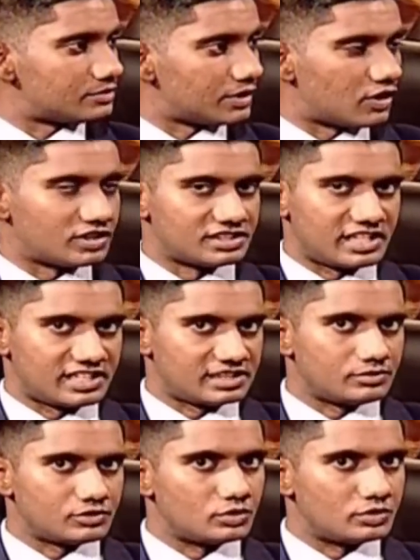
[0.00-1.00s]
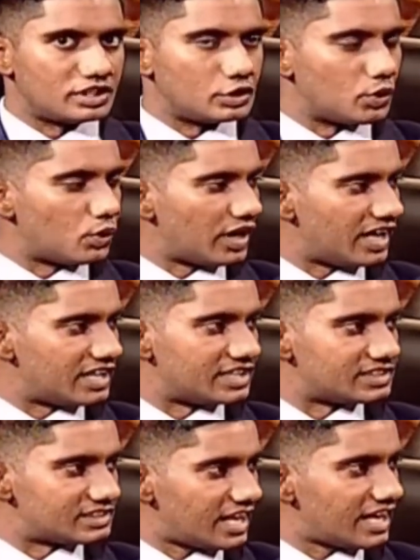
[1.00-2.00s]
because there seems to be no end
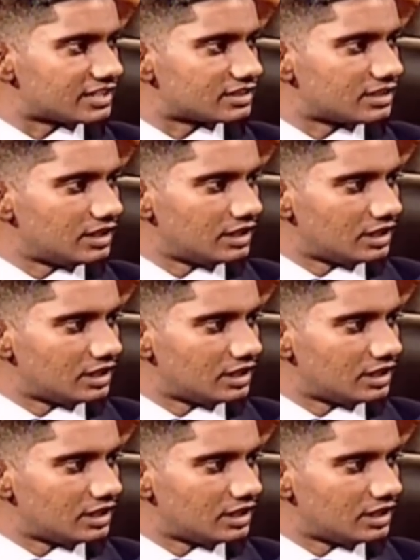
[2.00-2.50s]
in sight?